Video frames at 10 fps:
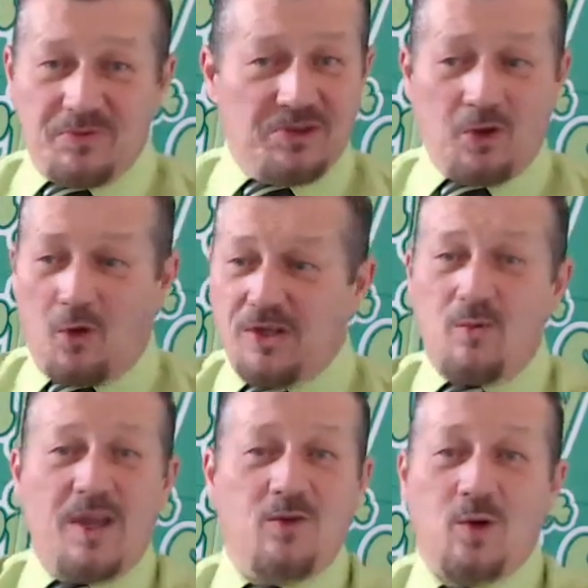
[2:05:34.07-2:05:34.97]
the only
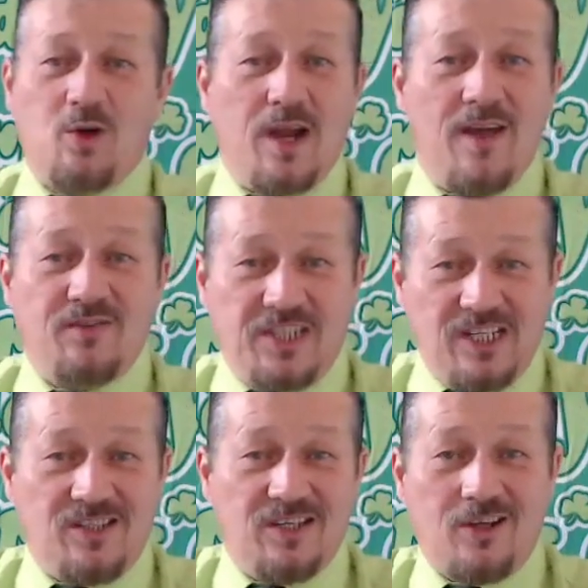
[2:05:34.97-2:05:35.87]
way we're going to have
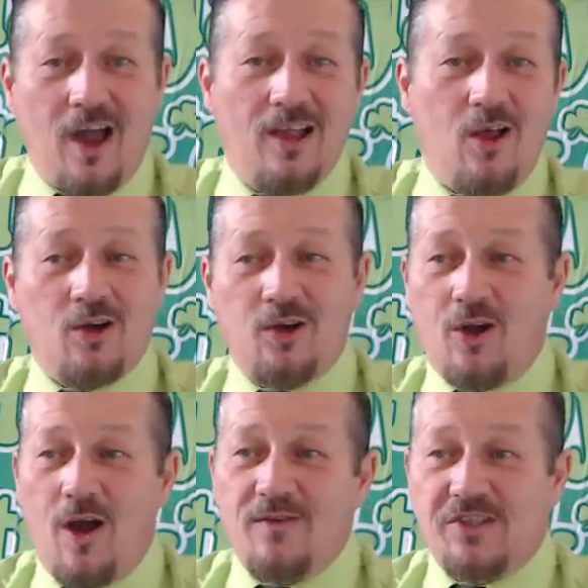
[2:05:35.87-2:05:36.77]
decent dialogue or
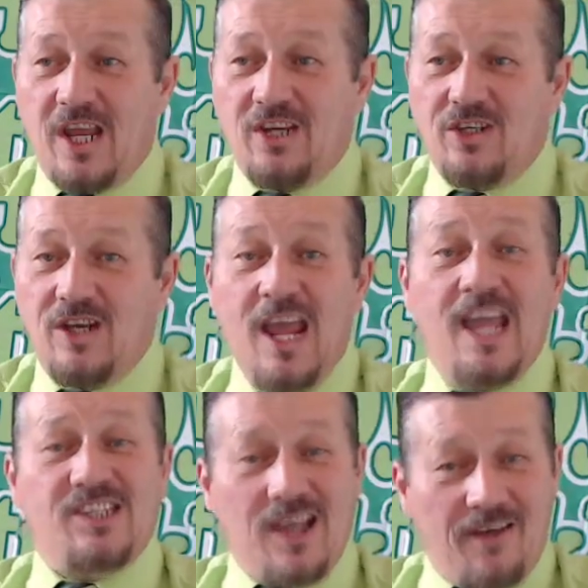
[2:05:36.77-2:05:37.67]
conversation
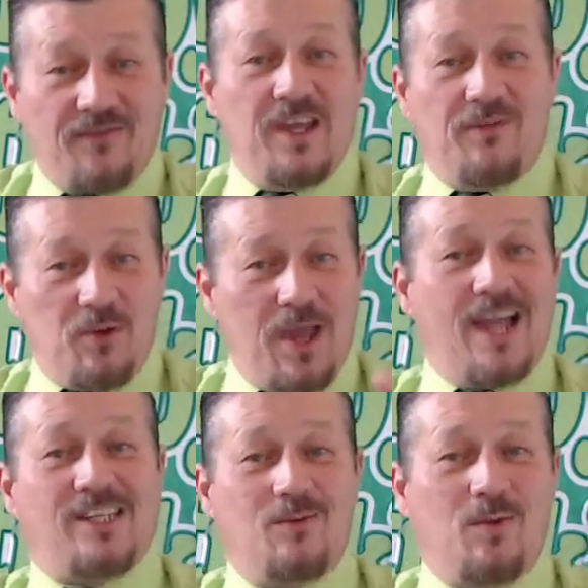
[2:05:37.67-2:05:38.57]
is that if we
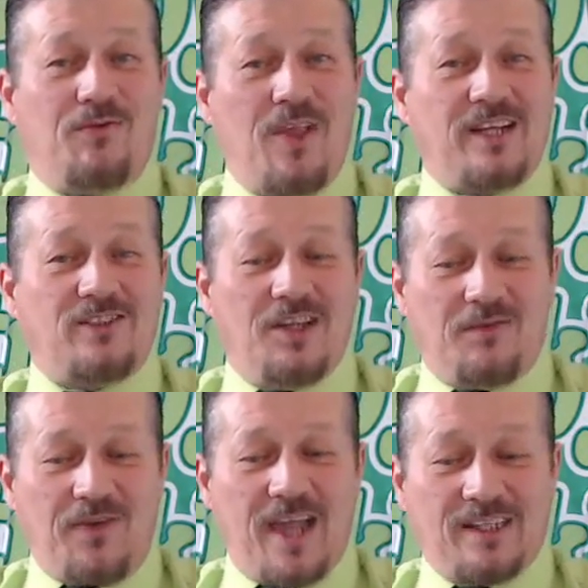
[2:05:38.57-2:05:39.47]
actually reflect on the
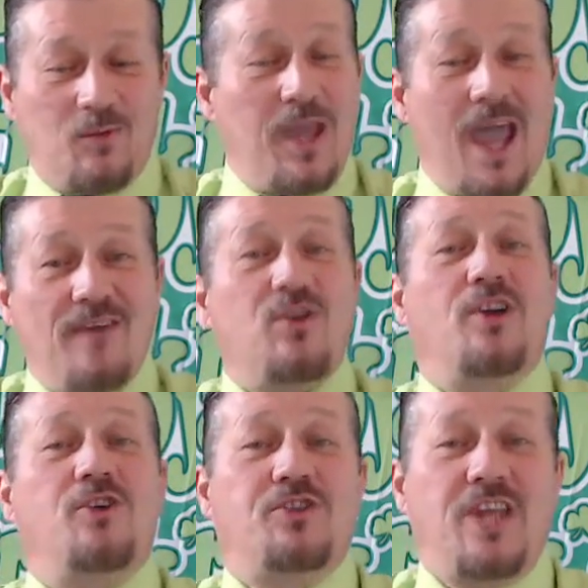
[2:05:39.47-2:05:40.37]
fact that we have to
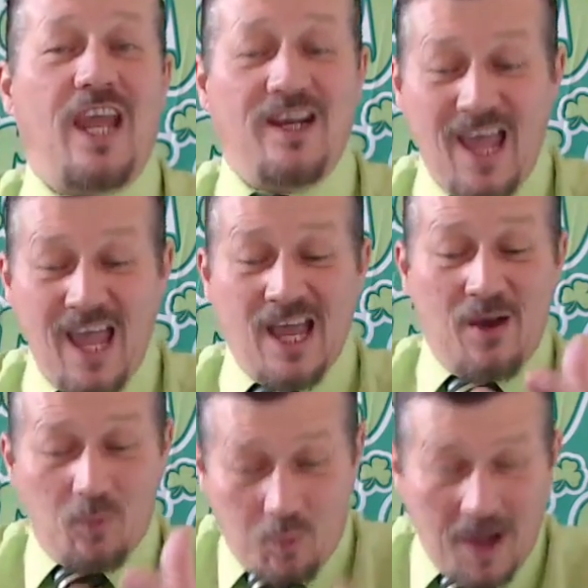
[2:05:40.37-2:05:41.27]
understand
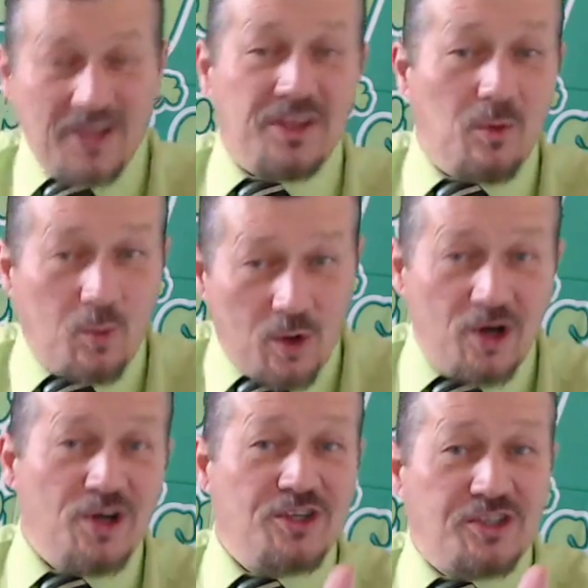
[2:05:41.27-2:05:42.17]
what the
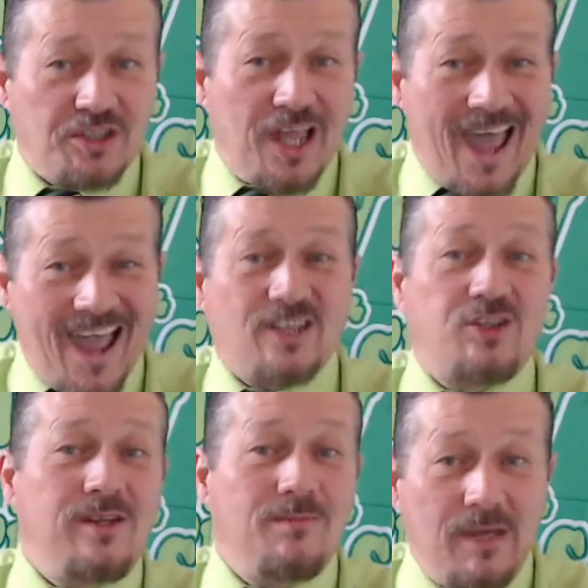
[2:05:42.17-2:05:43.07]
words
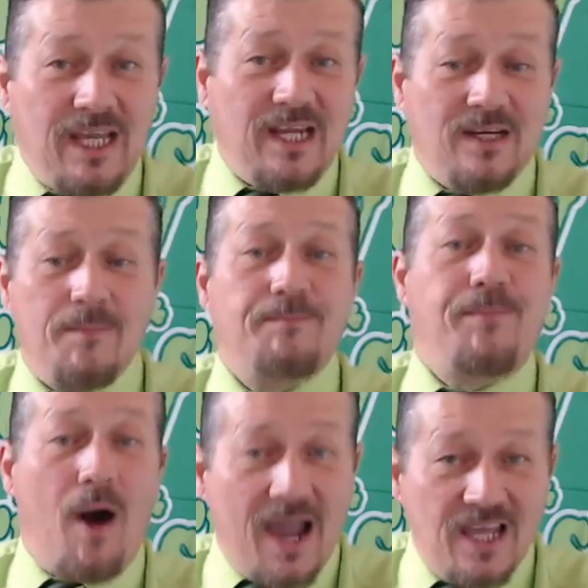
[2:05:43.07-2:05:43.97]
actually mean
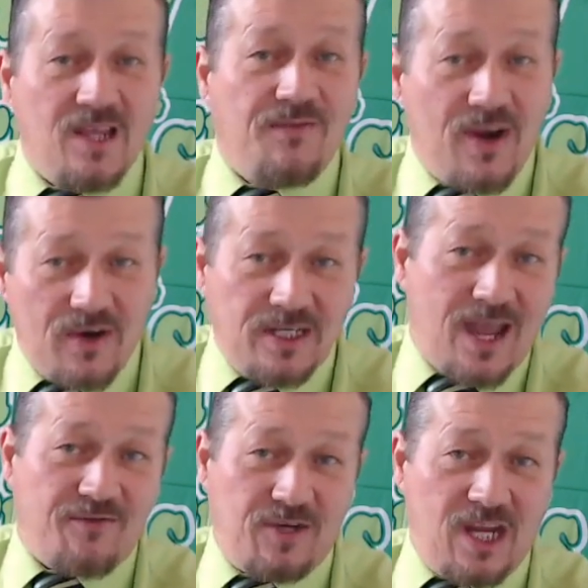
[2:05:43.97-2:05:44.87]
by the very
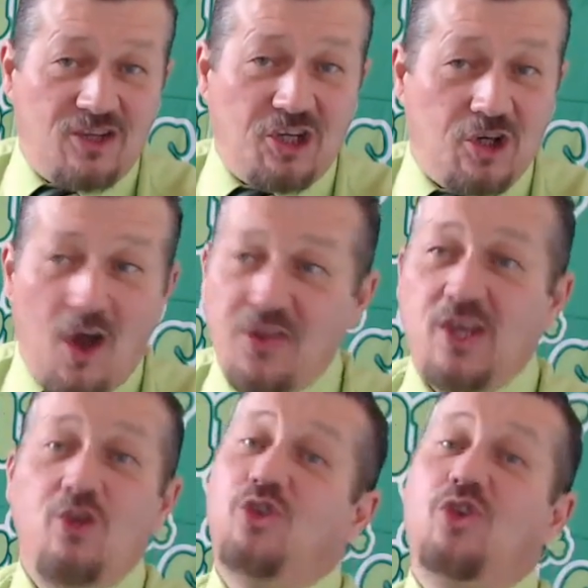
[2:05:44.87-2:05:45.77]
definition, not that
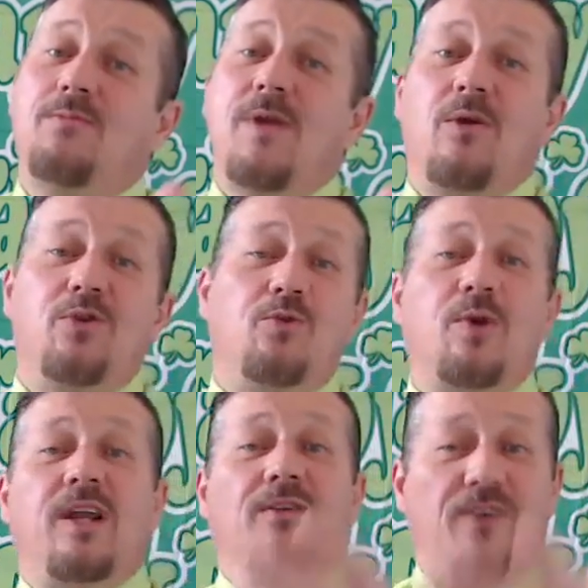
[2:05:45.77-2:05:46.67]
you should be able to
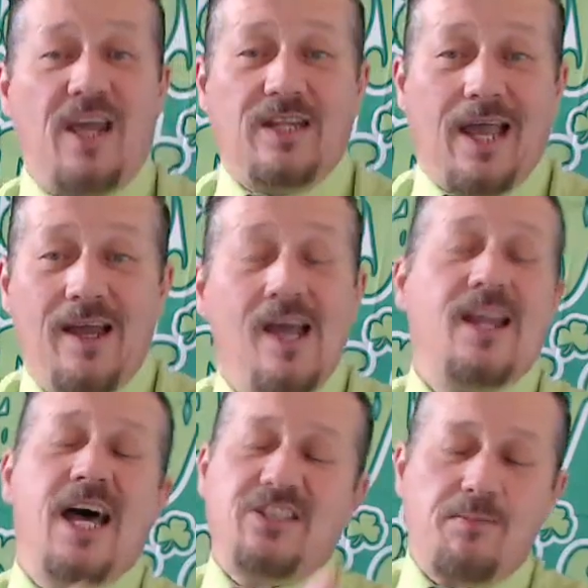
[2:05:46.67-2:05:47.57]
reinvent that.
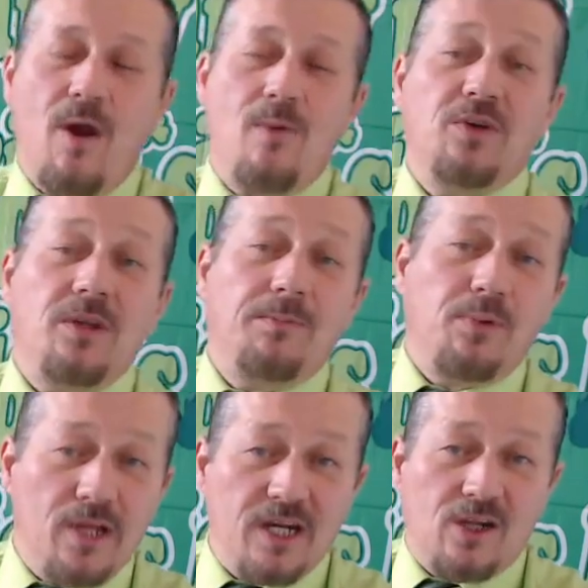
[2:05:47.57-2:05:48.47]
That's the problem with the
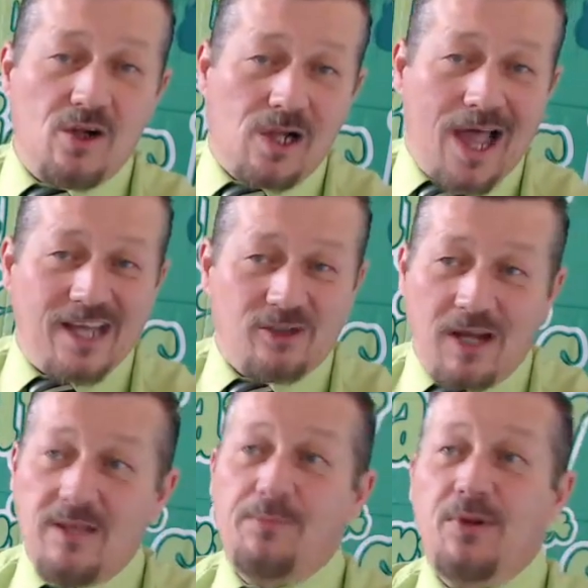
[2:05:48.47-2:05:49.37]
political class,
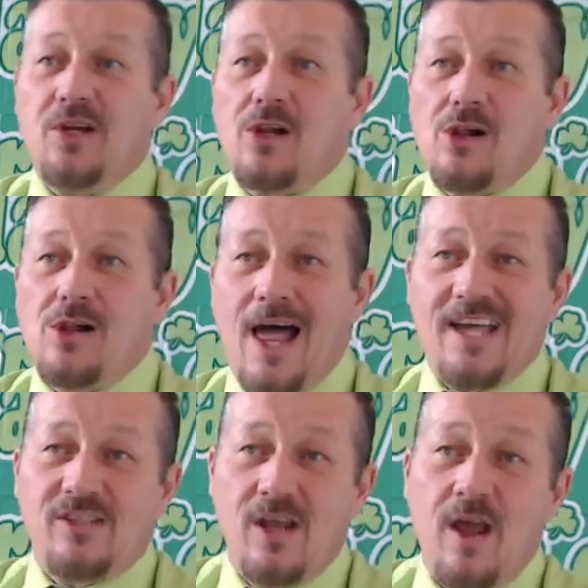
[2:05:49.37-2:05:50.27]
right? The political
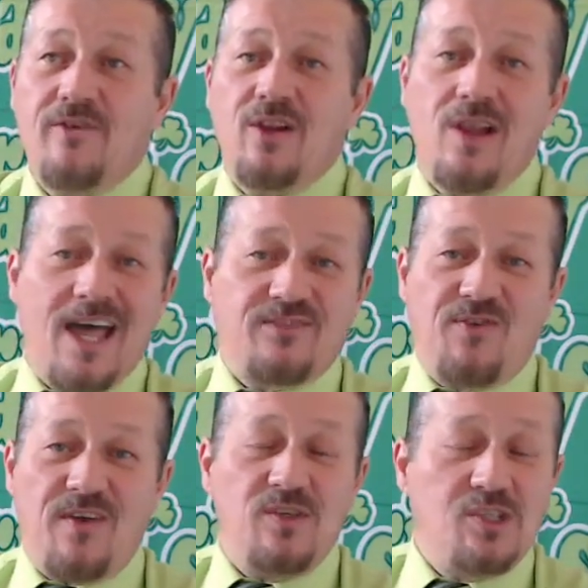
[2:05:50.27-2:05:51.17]
class for the last
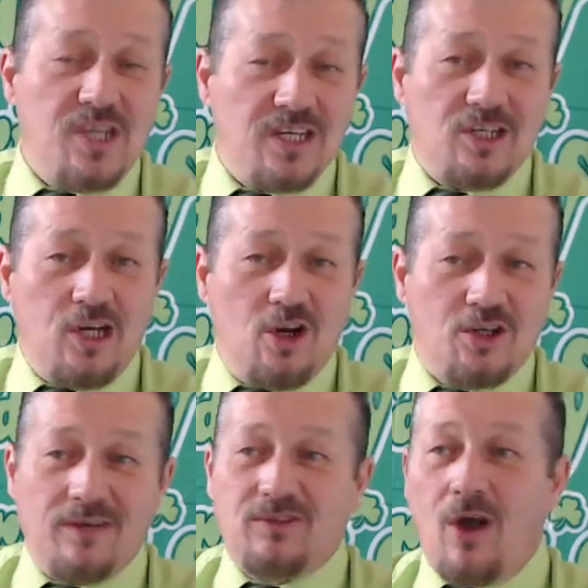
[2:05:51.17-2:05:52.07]
50, 60 years
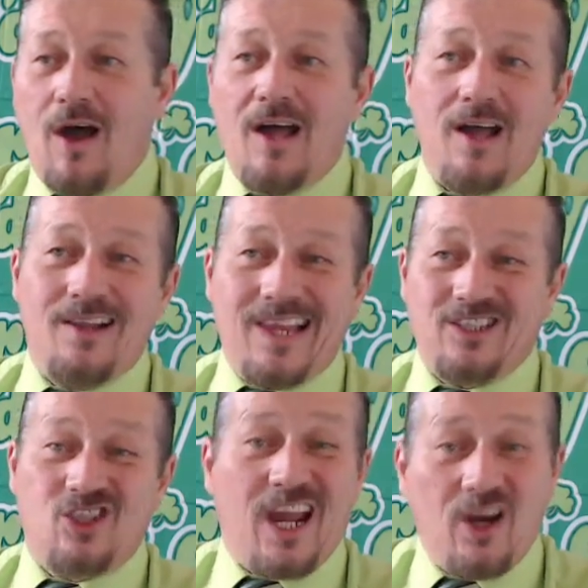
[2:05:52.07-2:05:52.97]
have taught like
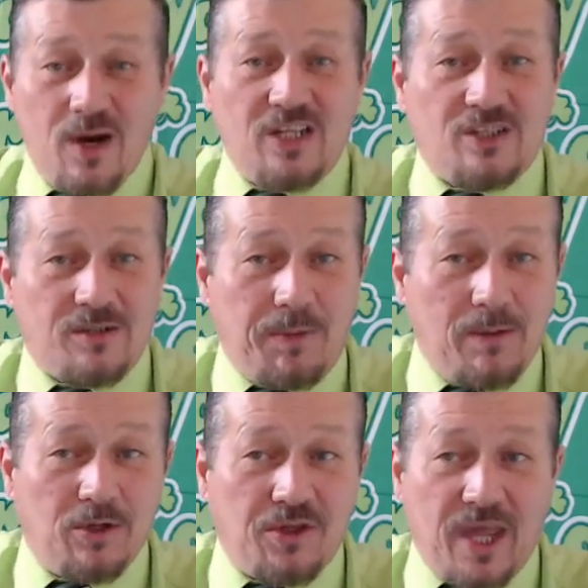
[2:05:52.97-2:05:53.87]
generations of
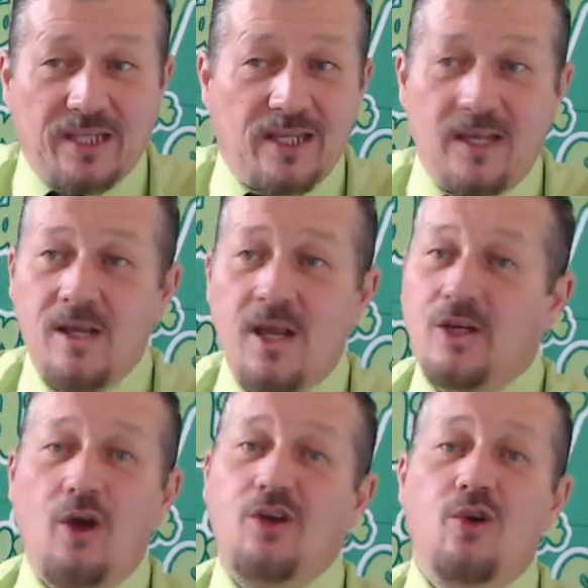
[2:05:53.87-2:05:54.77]
people to think that,
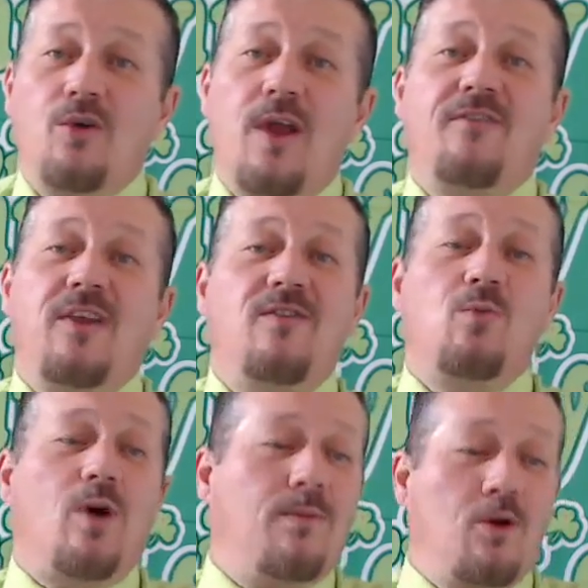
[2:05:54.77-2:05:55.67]
no, you don't have to even
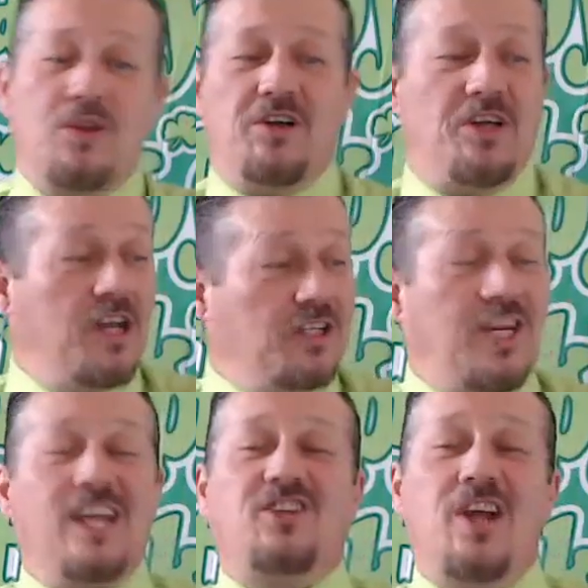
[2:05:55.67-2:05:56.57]
worry about the
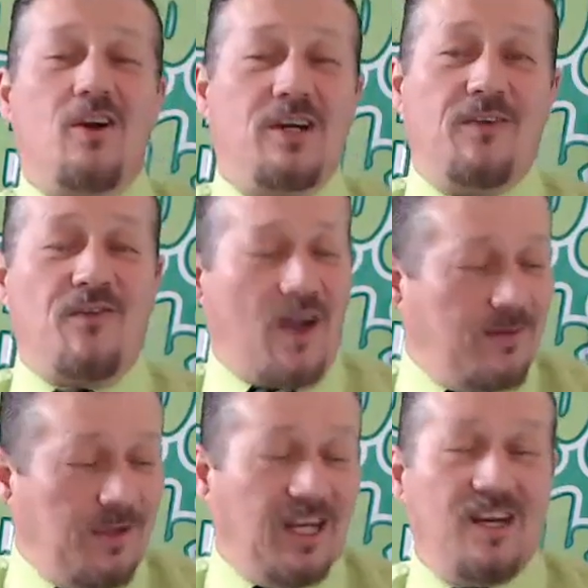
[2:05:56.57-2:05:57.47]
dictionary
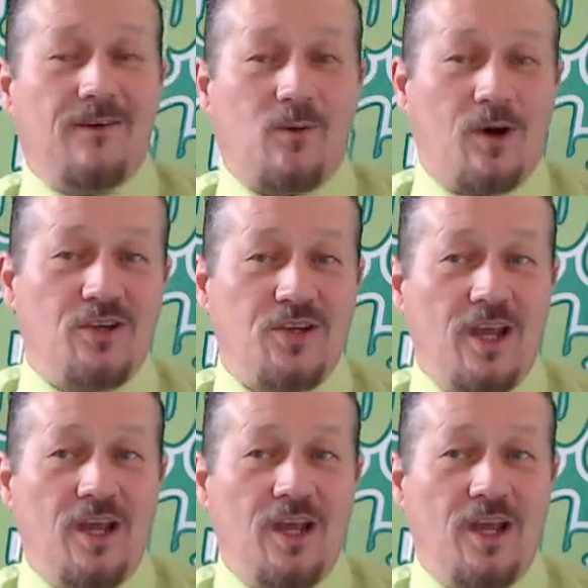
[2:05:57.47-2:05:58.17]
defined meaning of words.